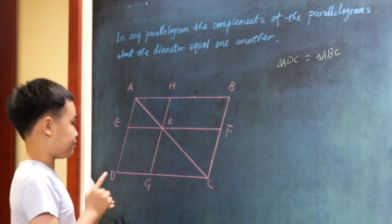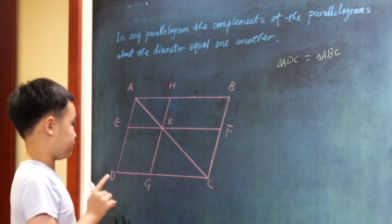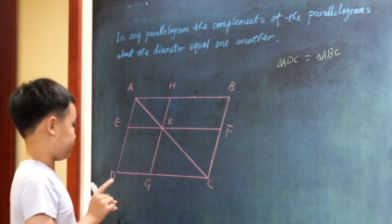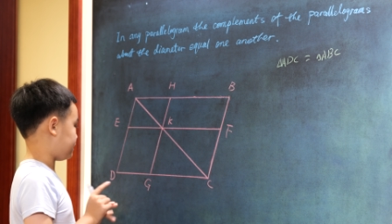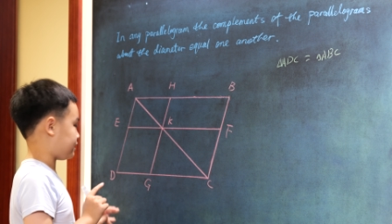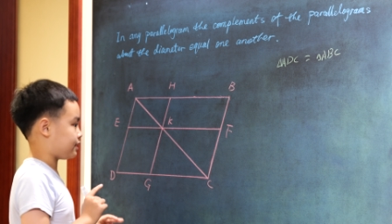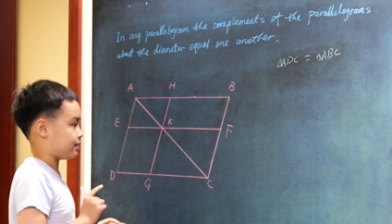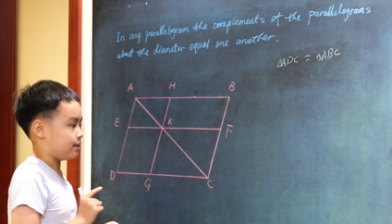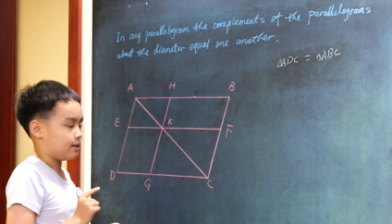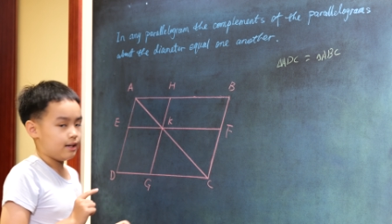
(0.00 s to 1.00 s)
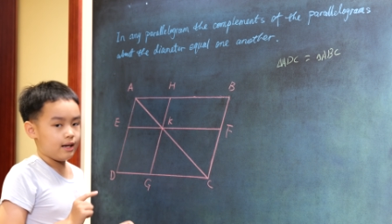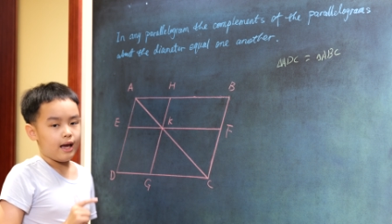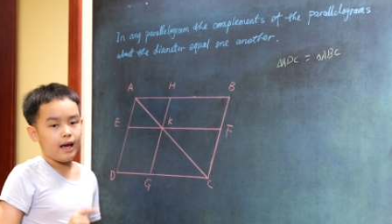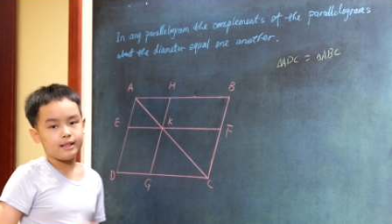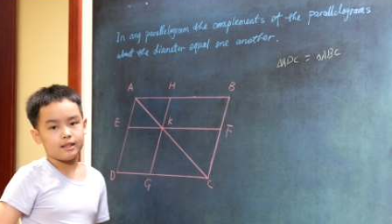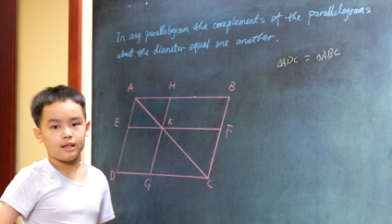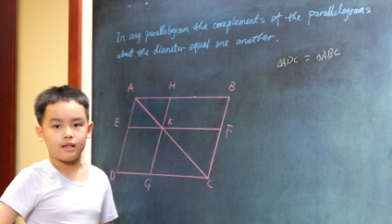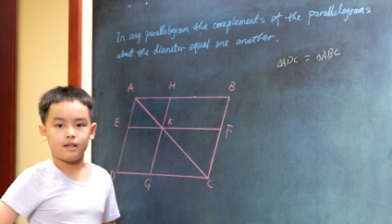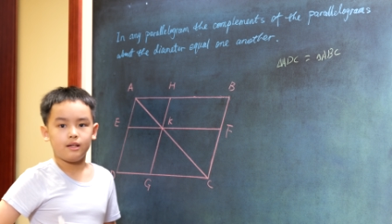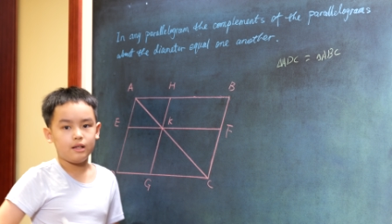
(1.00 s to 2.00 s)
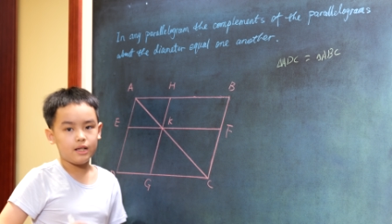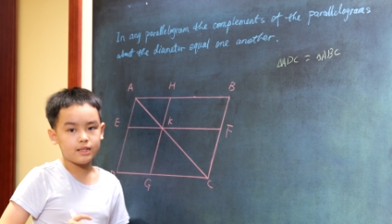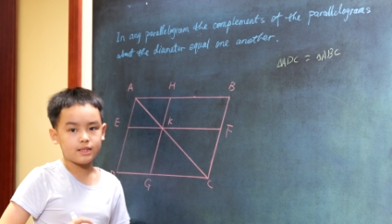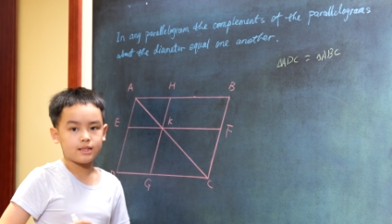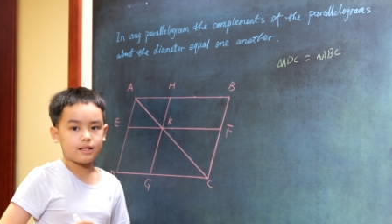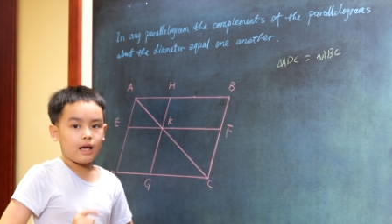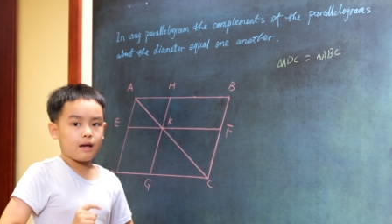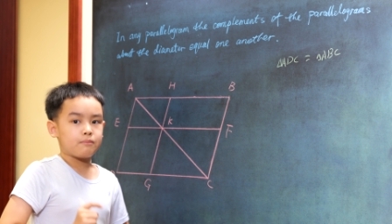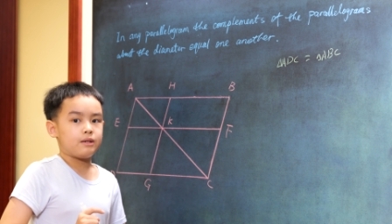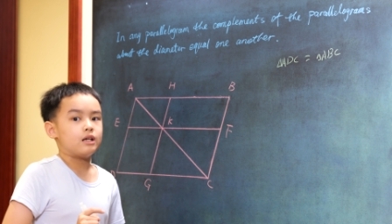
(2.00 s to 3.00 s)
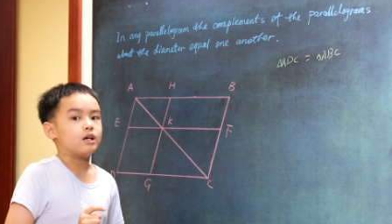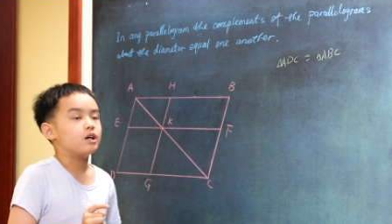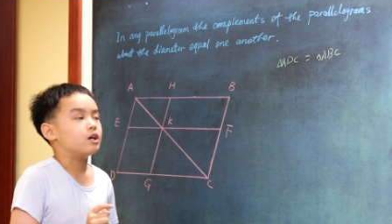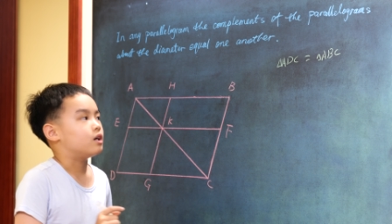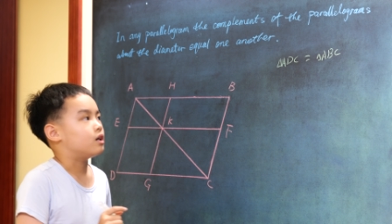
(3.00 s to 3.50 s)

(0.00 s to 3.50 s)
ABCD. And it's a diameter.